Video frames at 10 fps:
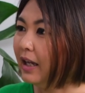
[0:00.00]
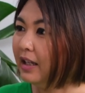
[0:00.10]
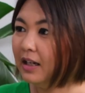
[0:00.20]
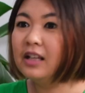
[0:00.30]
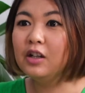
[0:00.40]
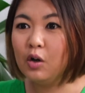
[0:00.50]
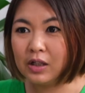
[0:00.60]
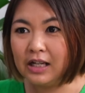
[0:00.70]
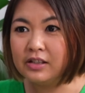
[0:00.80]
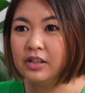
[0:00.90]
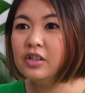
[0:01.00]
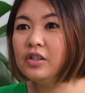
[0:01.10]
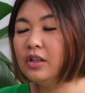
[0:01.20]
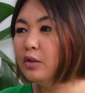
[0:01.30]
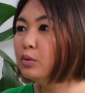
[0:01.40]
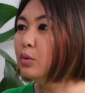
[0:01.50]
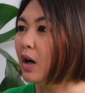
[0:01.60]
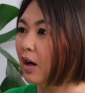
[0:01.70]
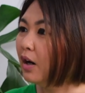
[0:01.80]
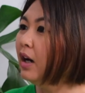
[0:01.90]
and other organizations who
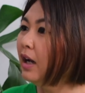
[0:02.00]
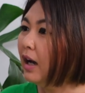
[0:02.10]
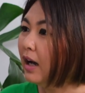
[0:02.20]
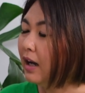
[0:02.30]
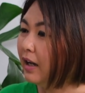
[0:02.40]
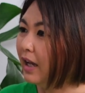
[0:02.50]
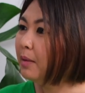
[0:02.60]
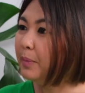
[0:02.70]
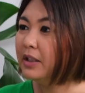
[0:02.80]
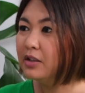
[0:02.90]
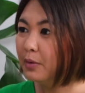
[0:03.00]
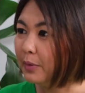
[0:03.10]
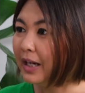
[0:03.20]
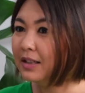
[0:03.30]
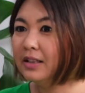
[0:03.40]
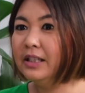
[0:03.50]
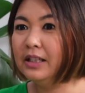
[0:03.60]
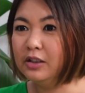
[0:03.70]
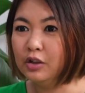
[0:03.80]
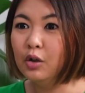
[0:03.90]
are helping directly,
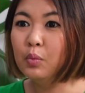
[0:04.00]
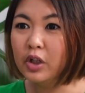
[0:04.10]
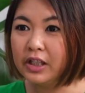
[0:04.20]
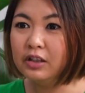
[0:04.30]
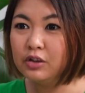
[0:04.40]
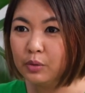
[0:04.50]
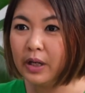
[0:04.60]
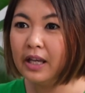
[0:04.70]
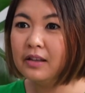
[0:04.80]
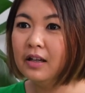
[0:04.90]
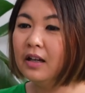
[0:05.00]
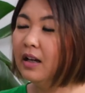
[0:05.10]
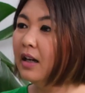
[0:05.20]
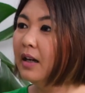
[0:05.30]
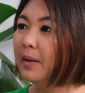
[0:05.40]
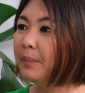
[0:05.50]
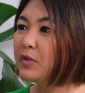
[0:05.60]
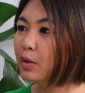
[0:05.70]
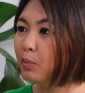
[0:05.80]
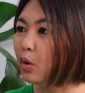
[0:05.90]
you know, working together,
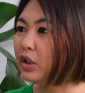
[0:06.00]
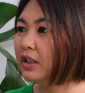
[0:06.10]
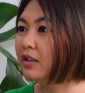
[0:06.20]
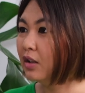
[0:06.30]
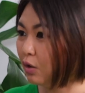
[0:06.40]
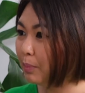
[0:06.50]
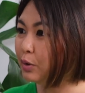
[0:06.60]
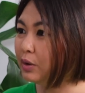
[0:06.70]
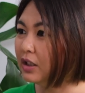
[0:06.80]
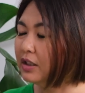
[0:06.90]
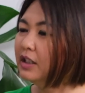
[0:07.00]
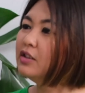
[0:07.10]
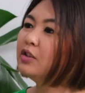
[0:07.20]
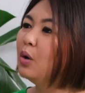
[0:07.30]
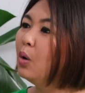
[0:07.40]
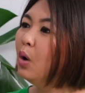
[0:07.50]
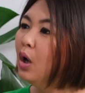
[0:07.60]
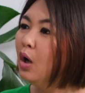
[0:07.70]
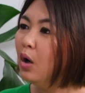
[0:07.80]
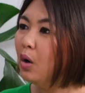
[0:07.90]
supporting the community.
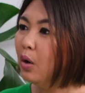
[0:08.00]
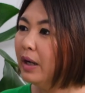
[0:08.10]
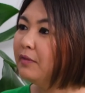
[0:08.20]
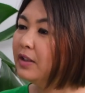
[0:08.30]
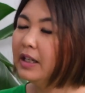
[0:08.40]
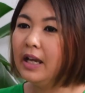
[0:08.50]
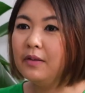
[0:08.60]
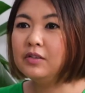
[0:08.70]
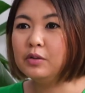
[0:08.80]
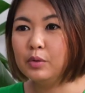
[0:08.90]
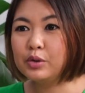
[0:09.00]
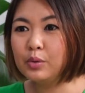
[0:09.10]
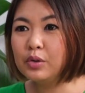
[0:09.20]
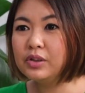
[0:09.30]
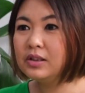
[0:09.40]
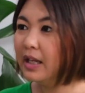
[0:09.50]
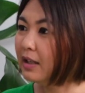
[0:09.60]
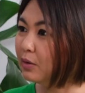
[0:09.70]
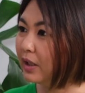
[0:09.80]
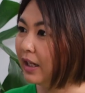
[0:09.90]
If they have the resources
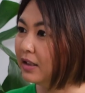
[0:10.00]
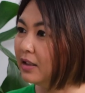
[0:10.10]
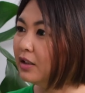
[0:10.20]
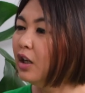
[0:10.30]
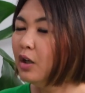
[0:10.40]
allocated,